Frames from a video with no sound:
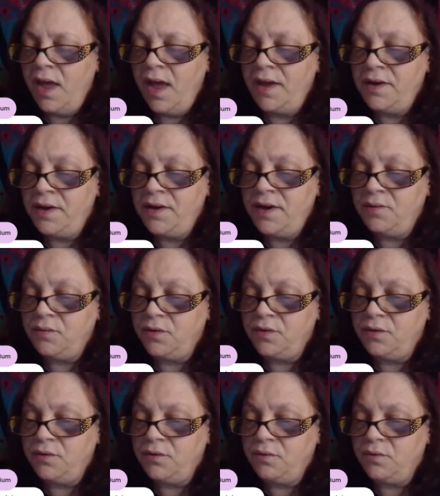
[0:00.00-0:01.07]
and I
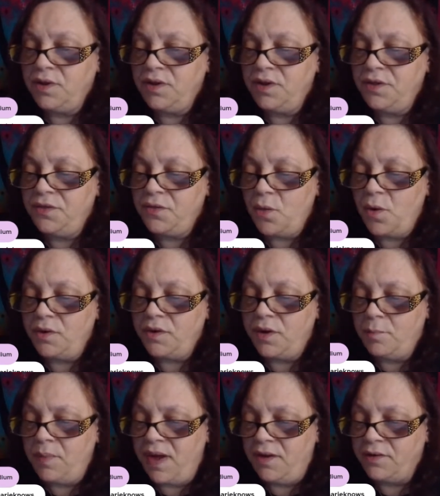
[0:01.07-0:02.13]
never really thought
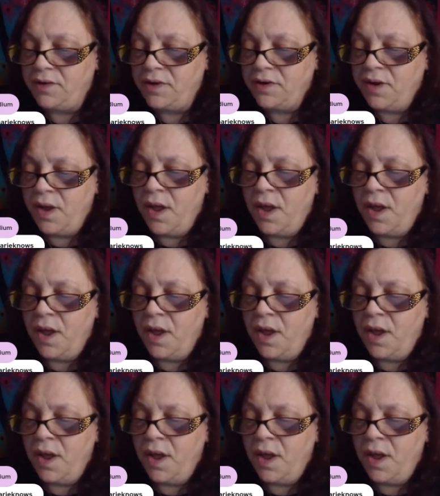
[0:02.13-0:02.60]
about it.